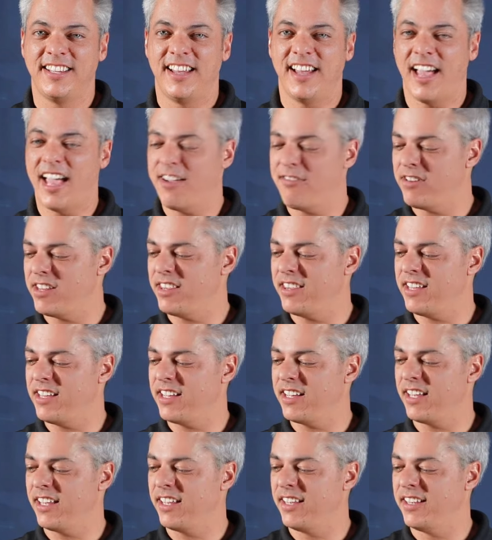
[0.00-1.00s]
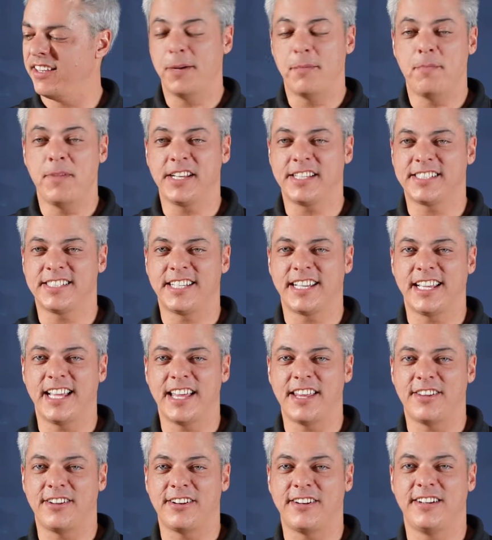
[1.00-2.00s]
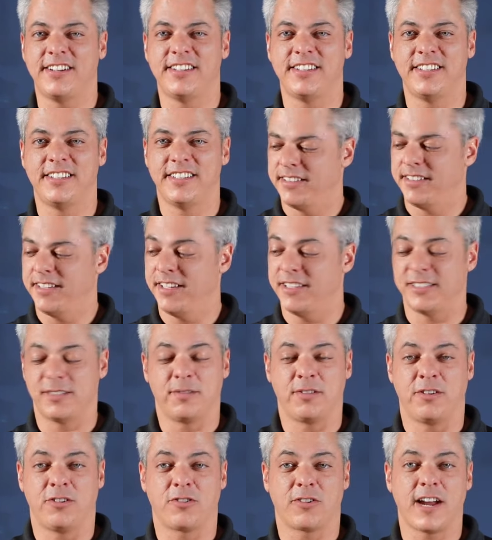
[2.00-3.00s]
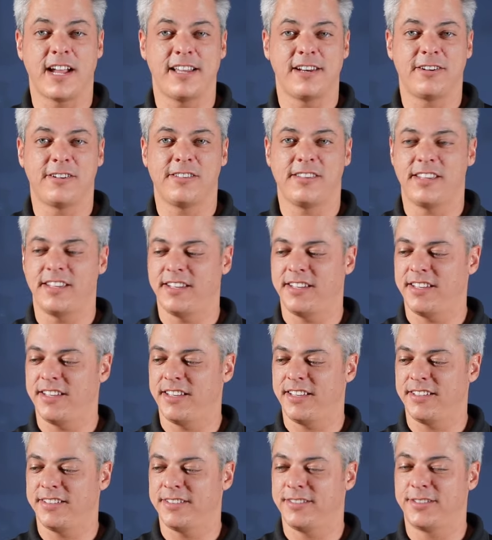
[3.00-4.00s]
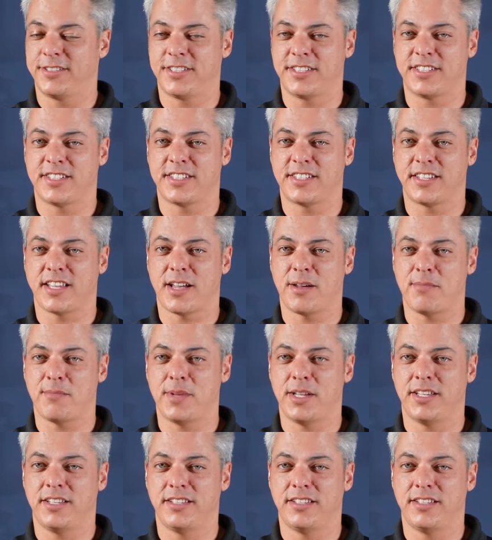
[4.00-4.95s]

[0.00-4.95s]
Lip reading: everything mixed together is greater than the sum